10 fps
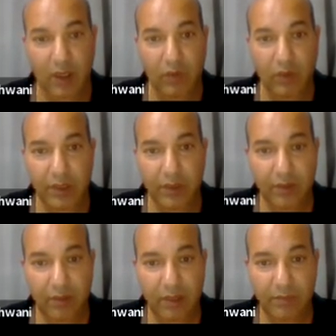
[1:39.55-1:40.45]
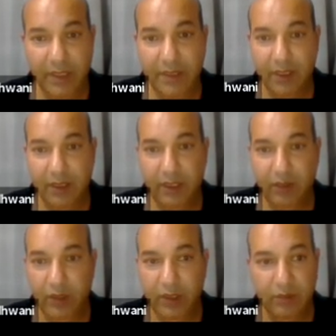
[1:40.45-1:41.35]
What you are basically
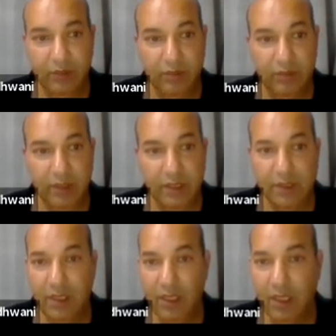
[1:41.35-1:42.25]
going to do is